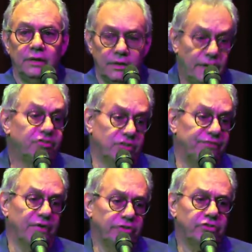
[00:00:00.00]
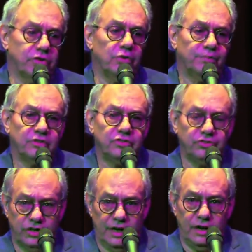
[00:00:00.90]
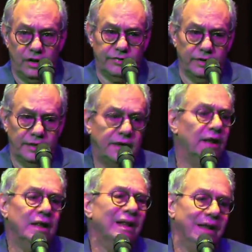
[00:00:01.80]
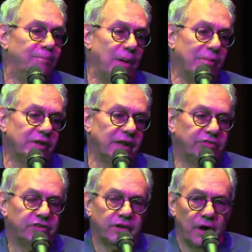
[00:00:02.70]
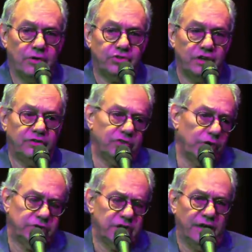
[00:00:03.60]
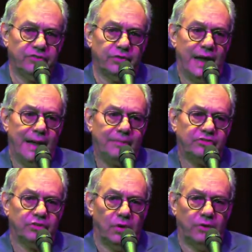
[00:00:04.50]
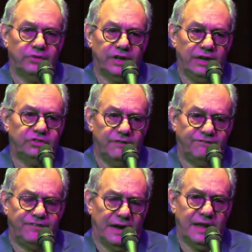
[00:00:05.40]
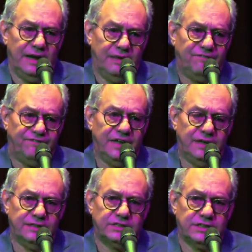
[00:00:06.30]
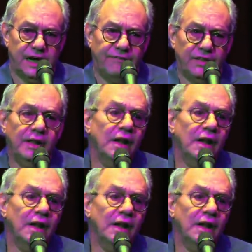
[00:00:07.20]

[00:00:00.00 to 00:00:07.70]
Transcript: That's the first group that you send over. And then he probably likes to grow shit, so tons of rabbits are always nice to fucking feed his stuff.